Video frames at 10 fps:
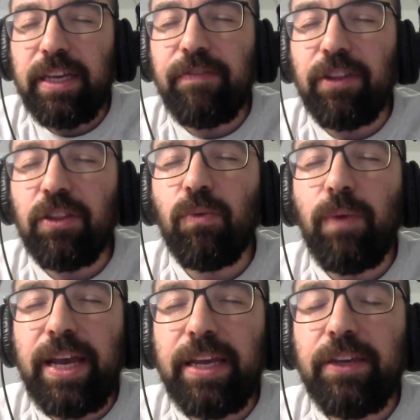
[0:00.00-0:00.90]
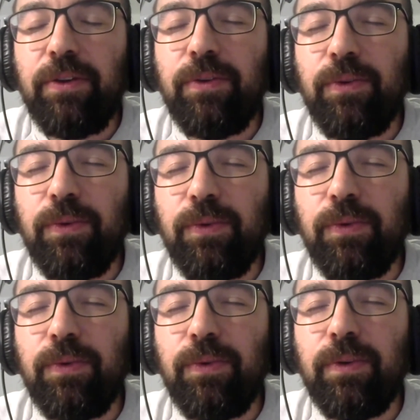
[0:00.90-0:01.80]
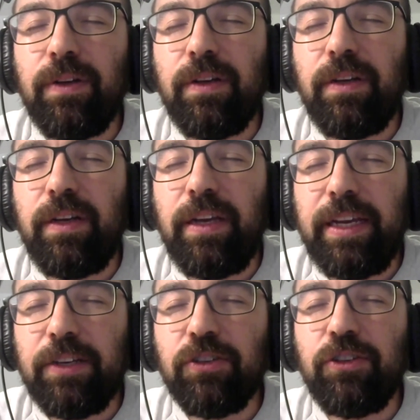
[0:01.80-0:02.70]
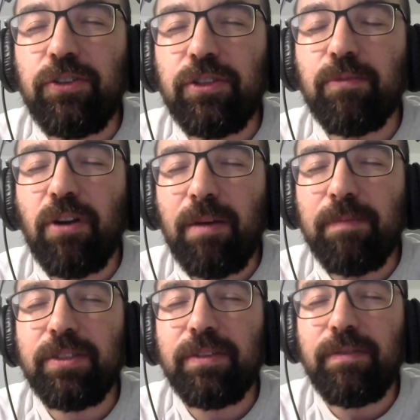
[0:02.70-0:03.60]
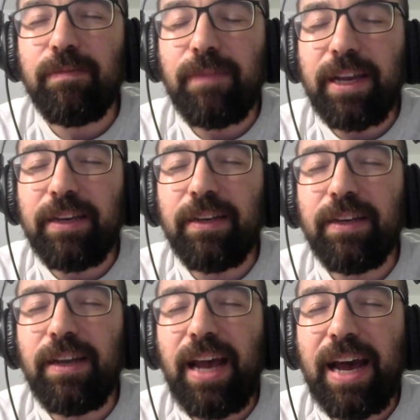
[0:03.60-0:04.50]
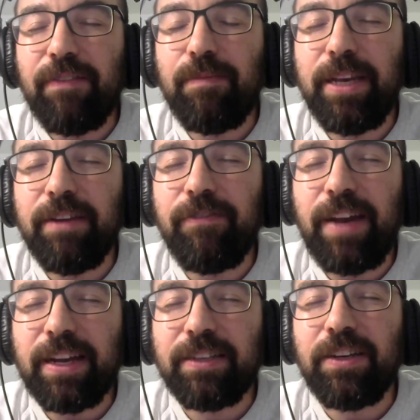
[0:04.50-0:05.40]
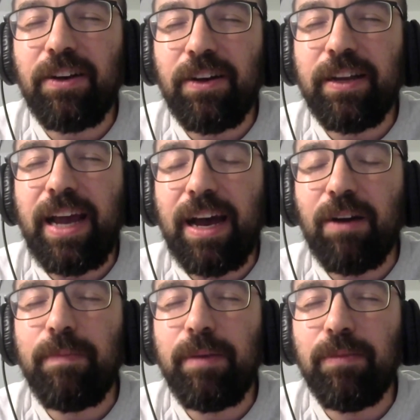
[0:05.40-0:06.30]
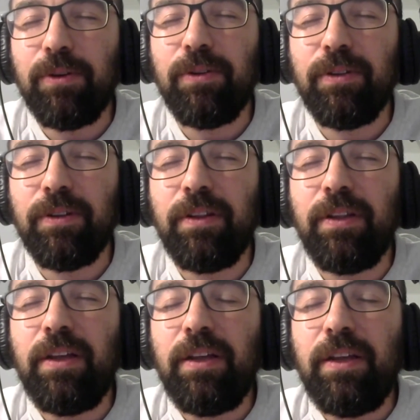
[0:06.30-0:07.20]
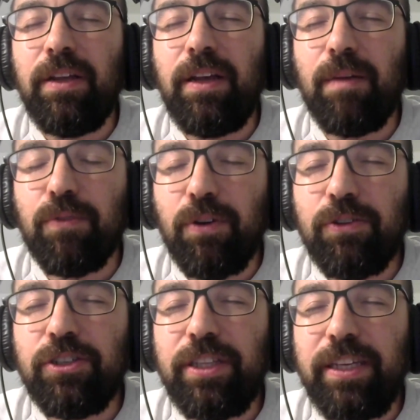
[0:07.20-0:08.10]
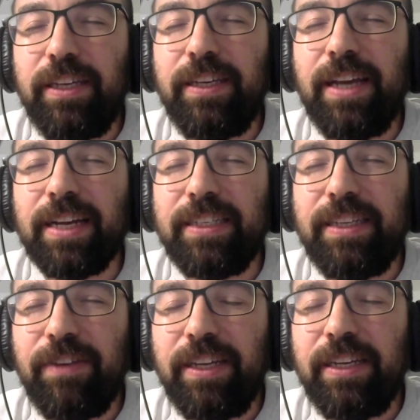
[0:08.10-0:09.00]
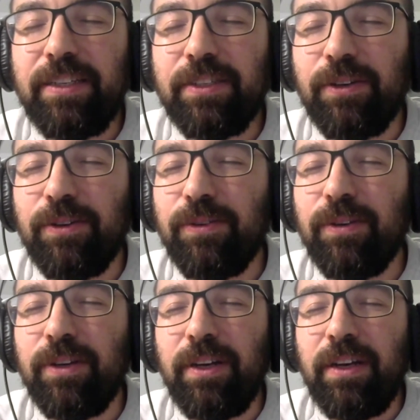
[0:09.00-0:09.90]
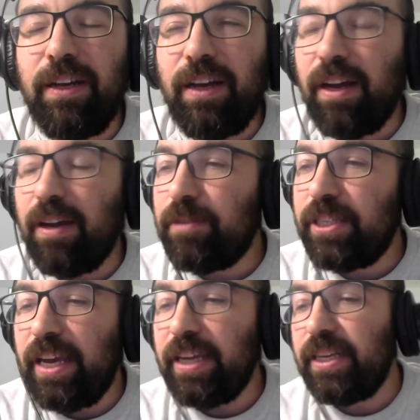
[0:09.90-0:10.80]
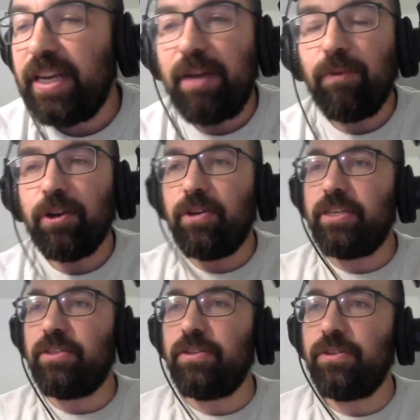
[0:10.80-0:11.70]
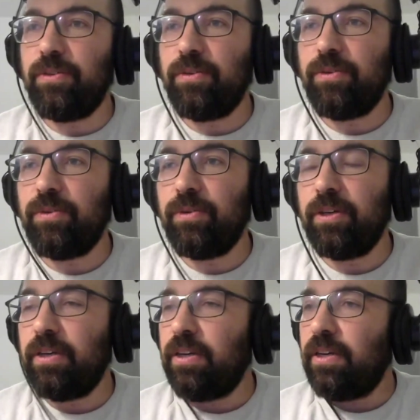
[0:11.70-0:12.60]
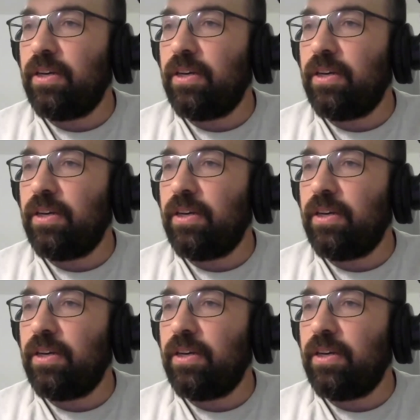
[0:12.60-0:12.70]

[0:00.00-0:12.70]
even the way you introduce a prompt might have a big effect on how people approach the activity. So saying today we're going to